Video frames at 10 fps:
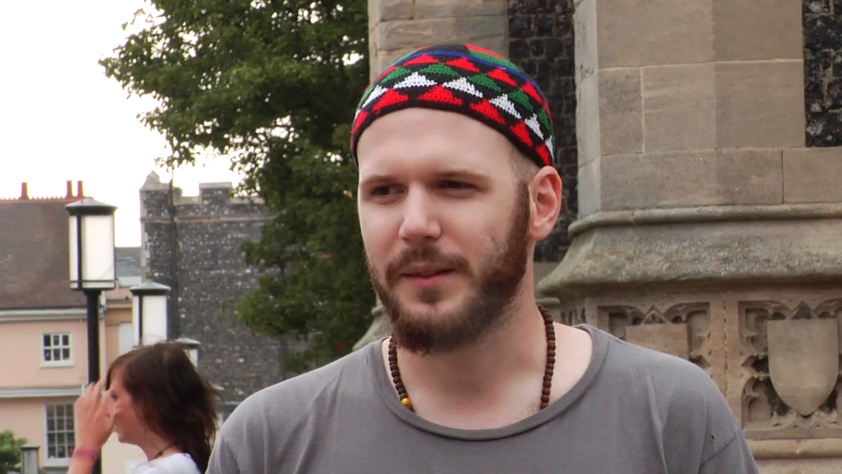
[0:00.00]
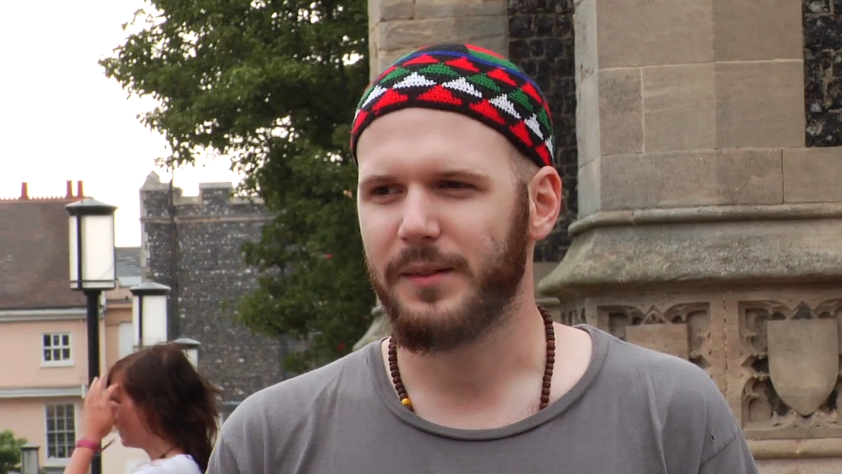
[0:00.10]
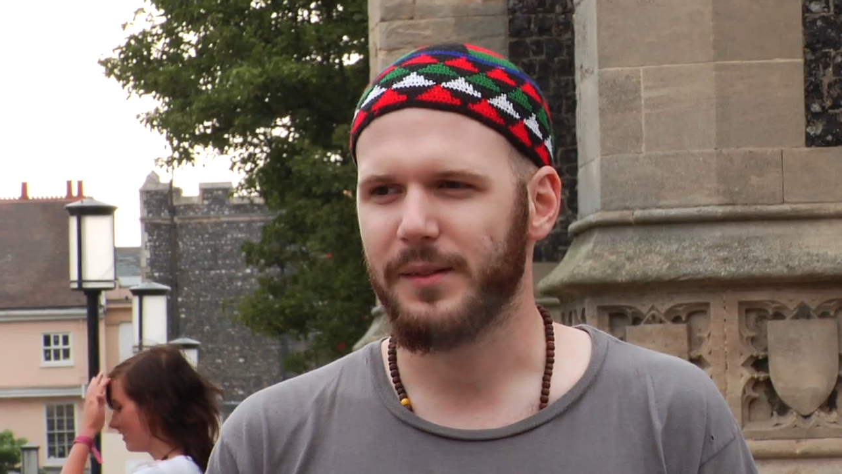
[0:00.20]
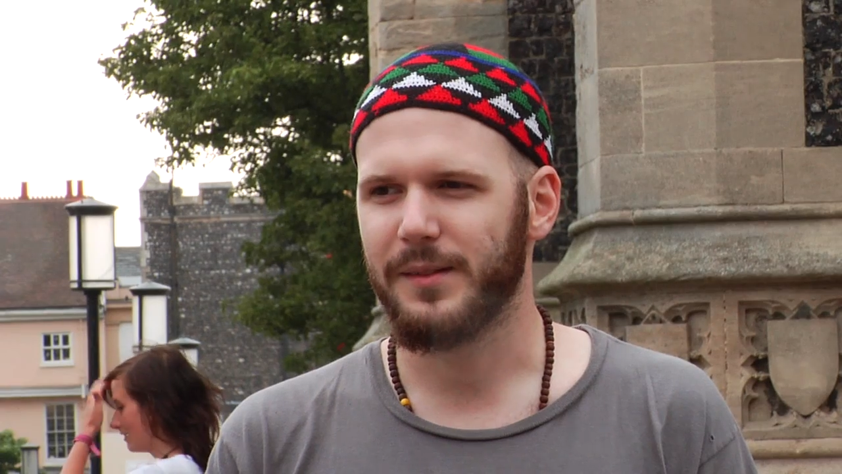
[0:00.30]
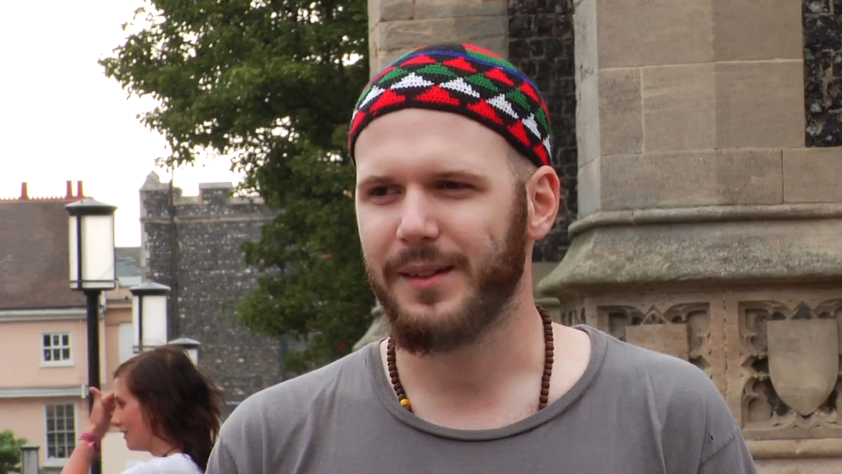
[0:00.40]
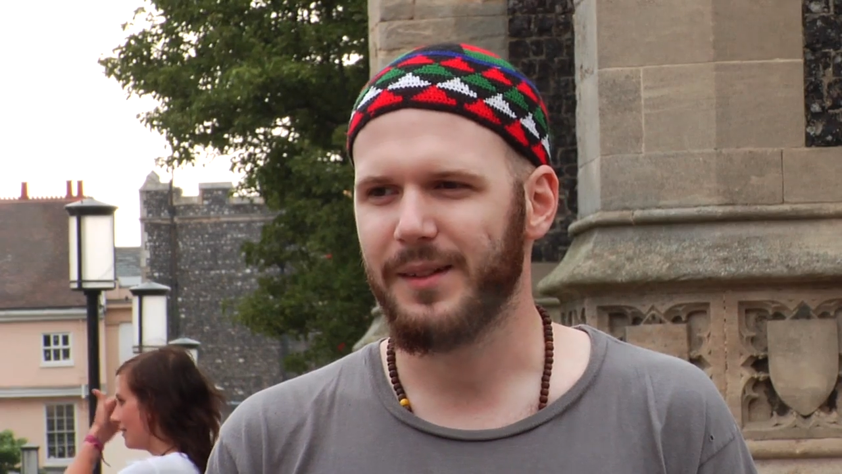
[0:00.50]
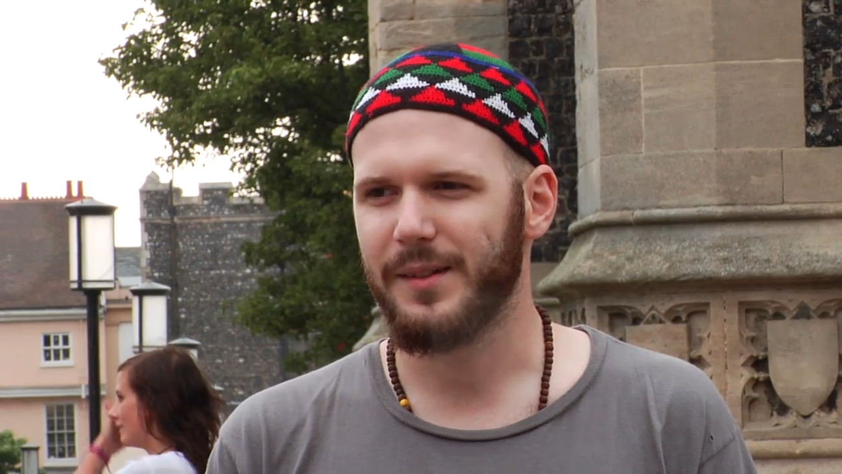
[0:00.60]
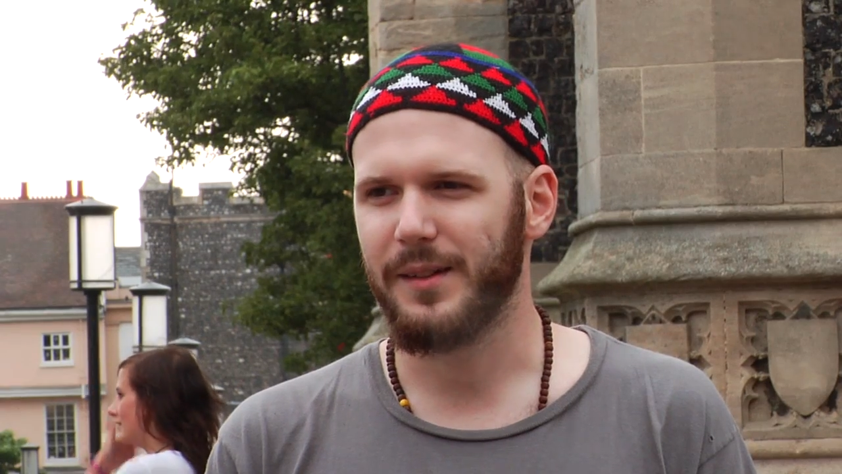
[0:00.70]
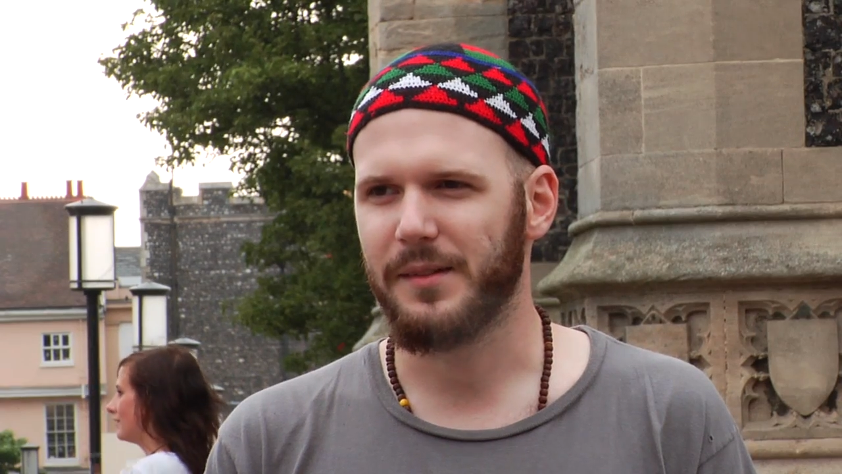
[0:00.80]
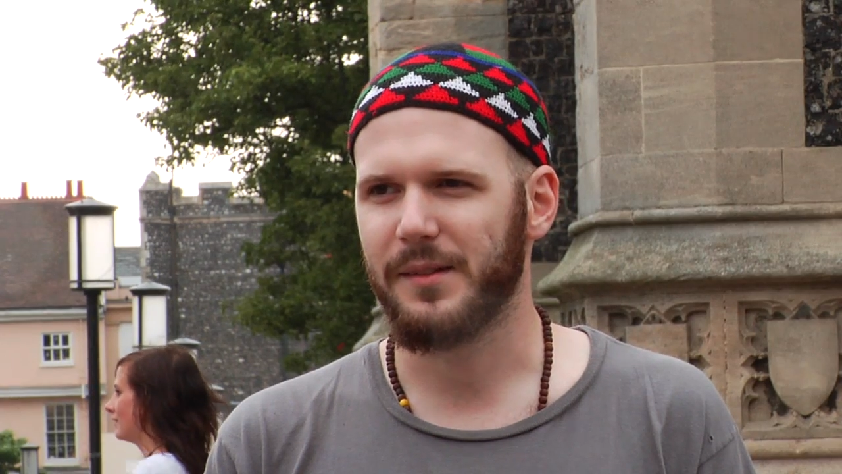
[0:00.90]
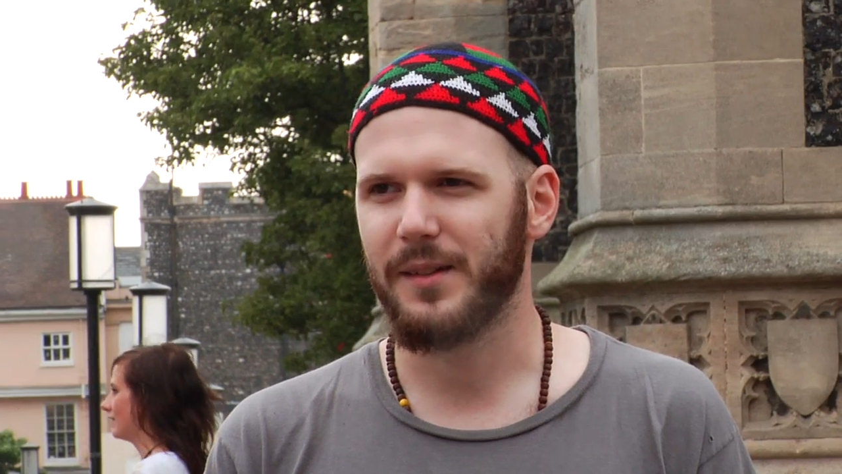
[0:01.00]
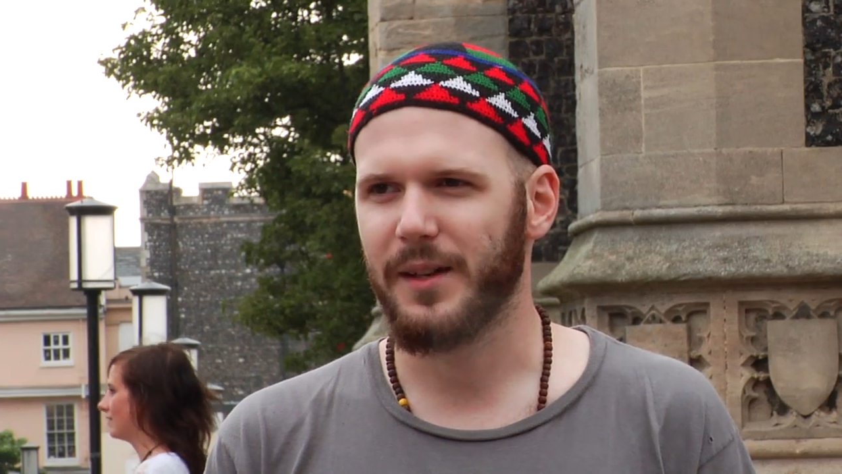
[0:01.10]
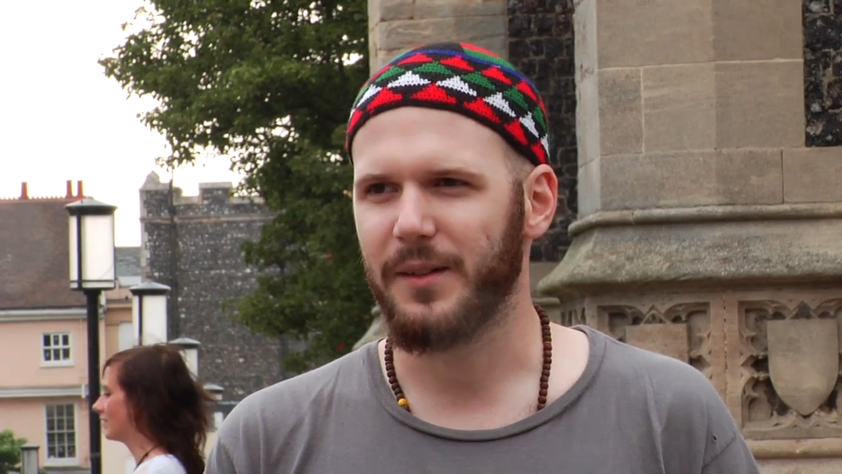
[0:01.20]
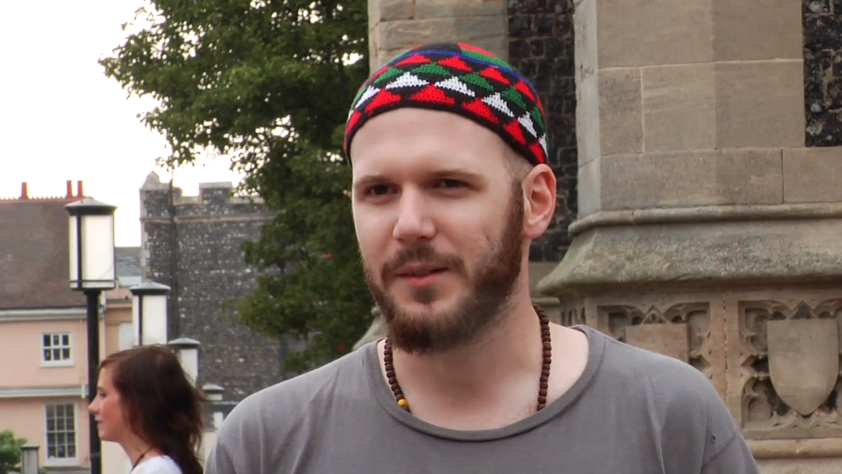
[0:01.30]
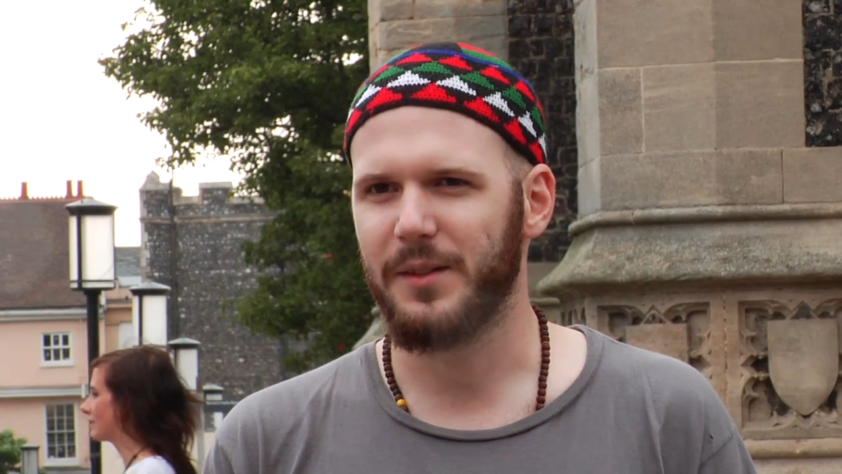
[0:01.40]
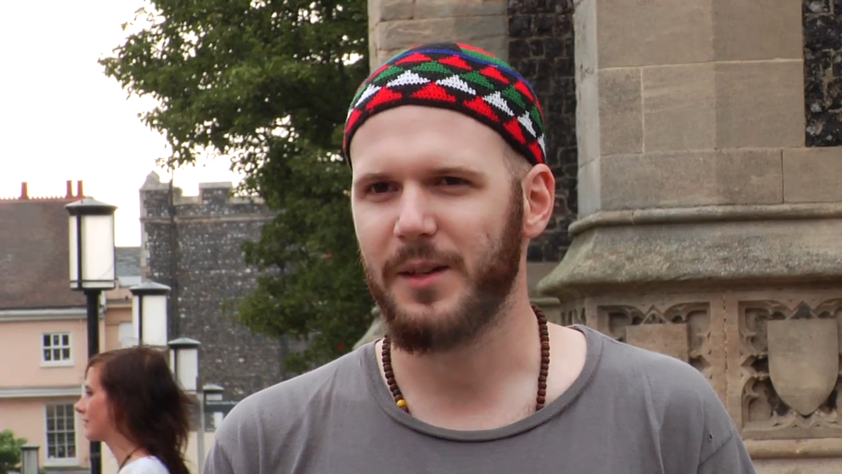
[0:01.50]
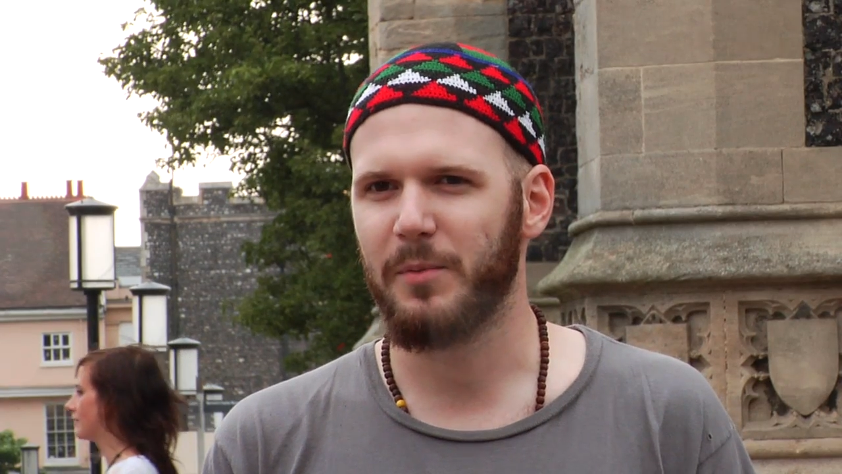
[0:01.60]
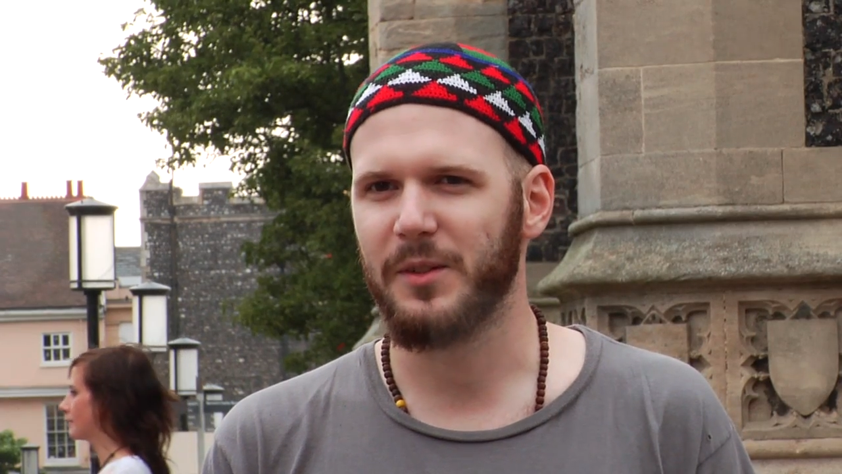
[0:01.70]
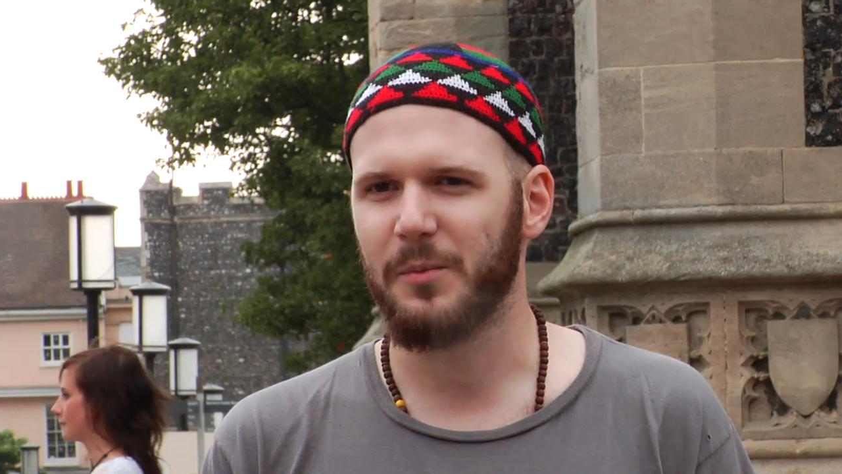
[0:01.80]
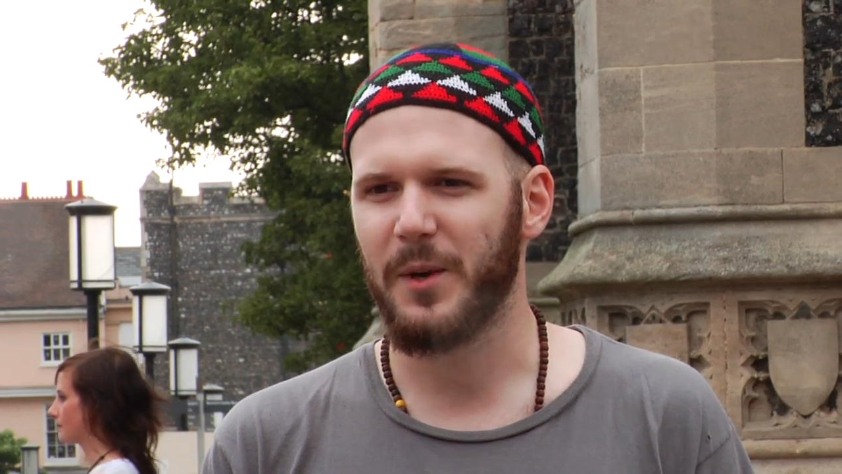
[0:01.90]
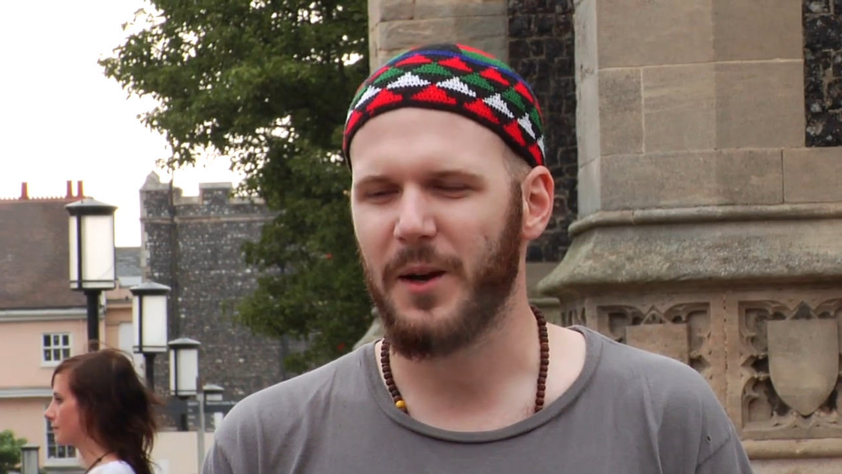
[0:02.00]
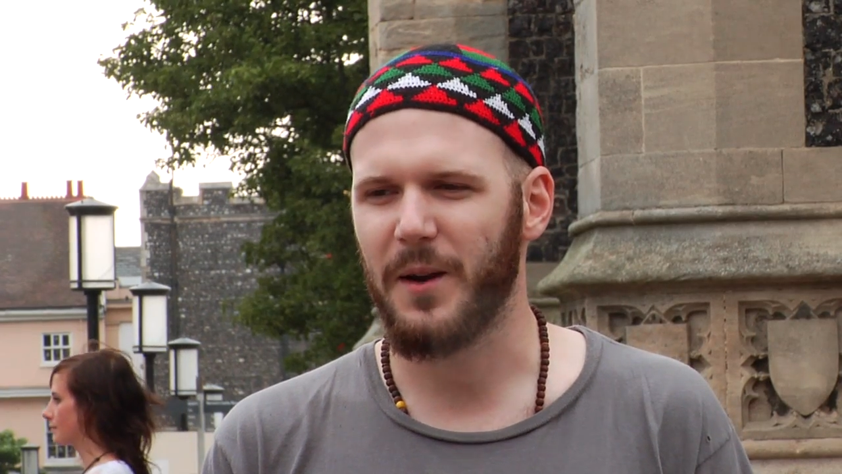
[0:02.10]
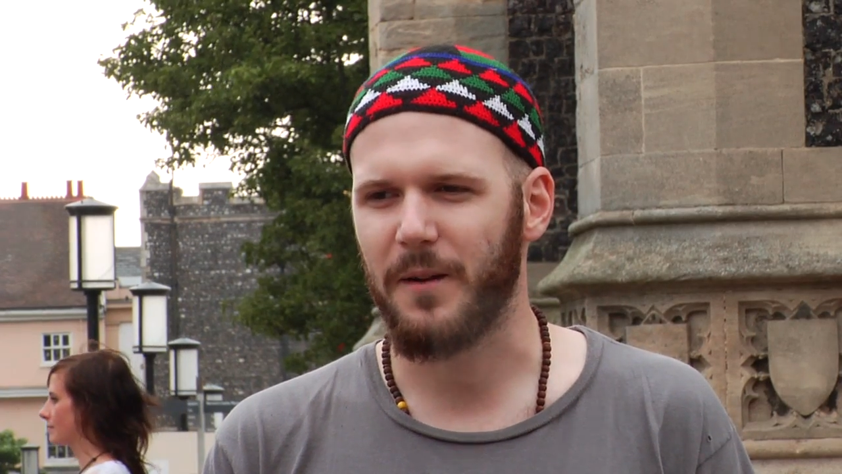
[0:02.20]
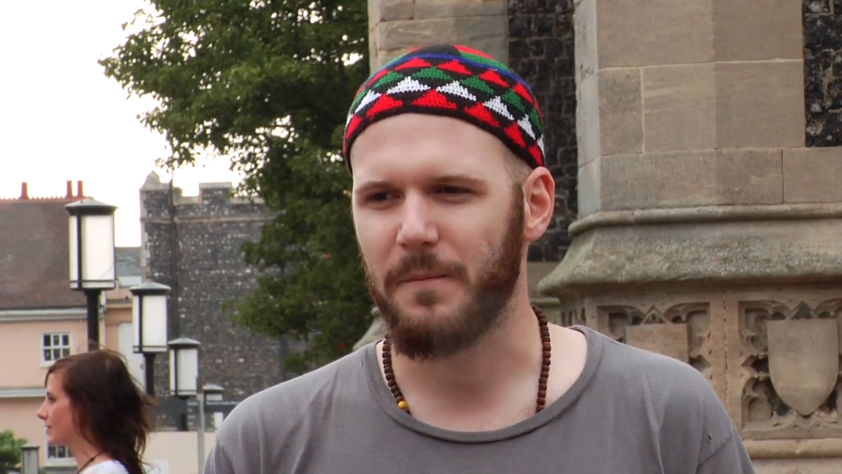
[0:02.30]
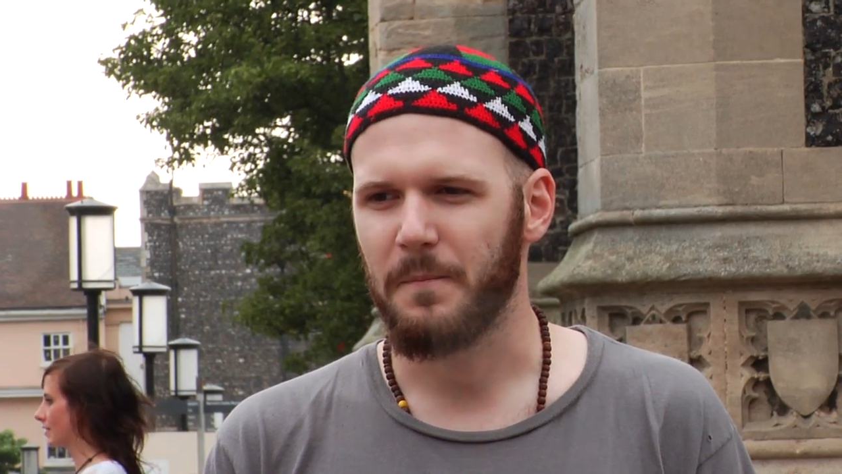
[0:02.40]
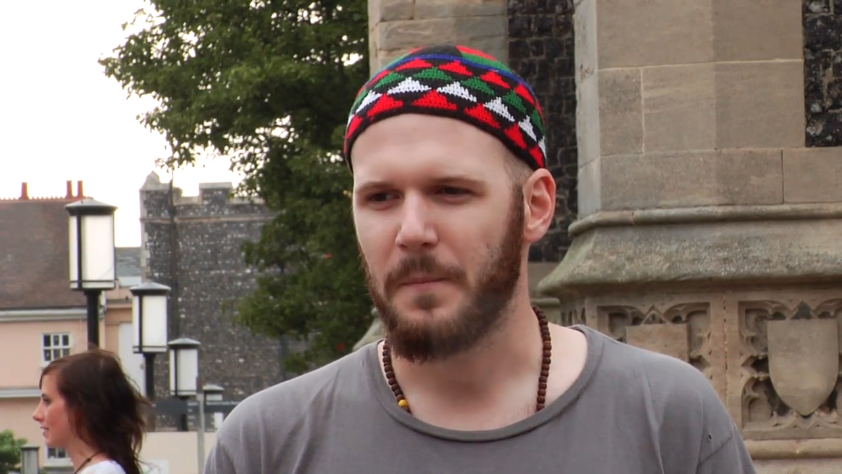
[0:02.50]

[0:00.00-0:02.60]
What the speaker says: It sank deep into my heart.